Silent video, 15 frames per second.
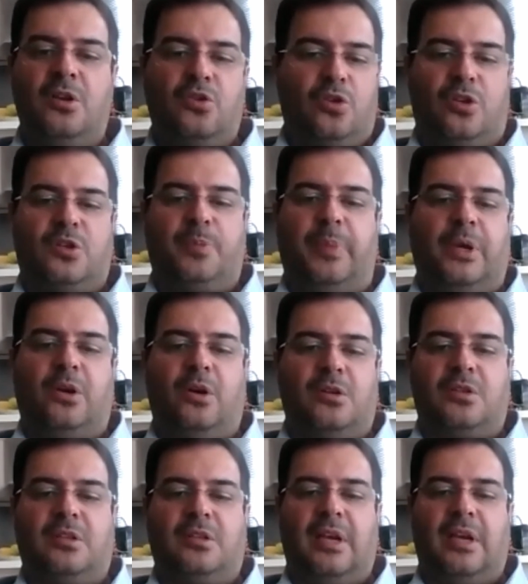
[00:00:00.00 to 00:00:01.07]
just
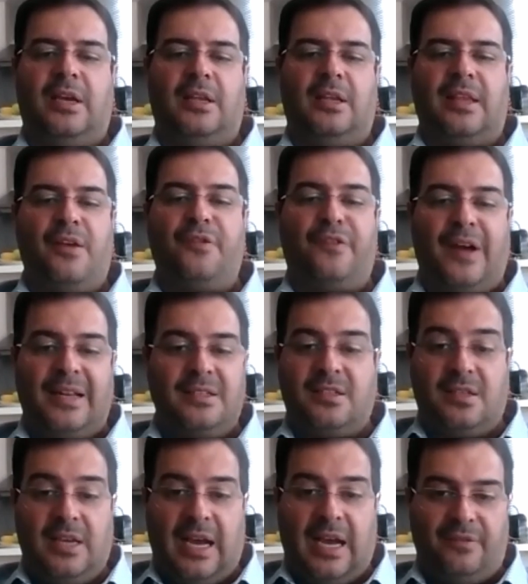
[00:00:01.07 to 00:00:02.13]
because they
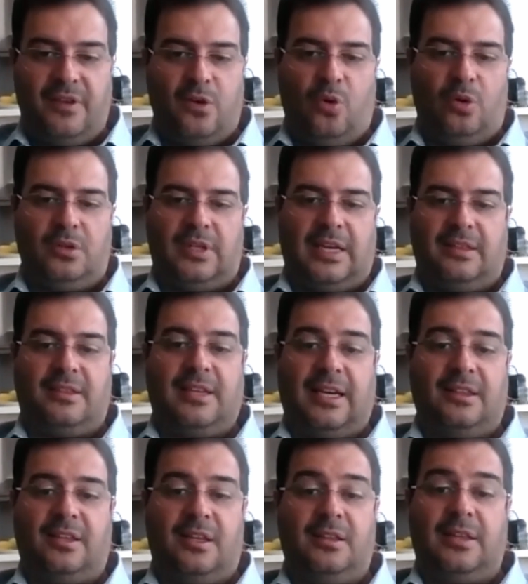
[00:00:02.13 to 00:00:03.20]
fancy having all
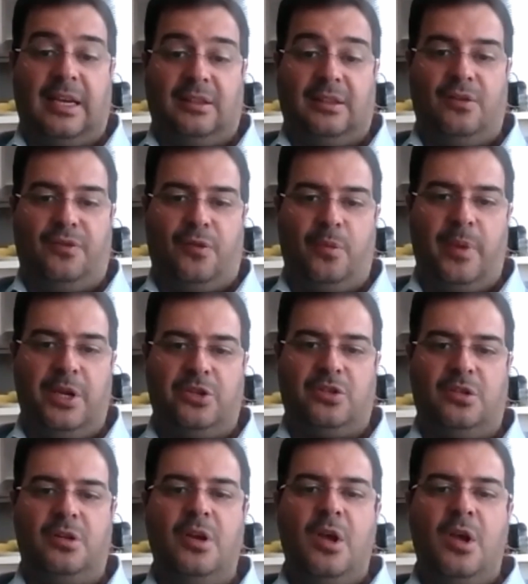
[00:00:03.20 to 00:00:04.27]
that
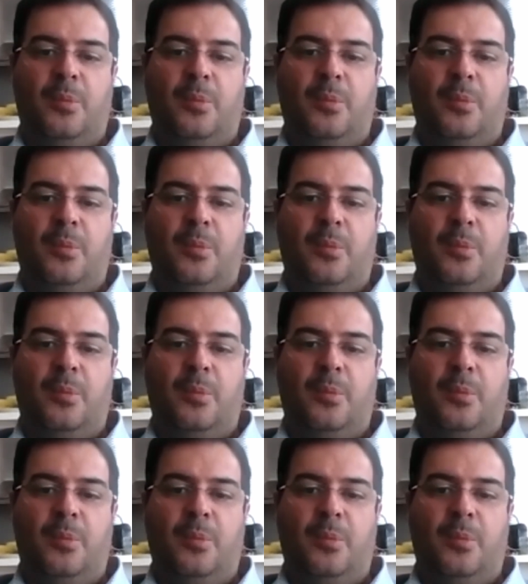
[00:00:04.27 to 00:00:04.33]
information.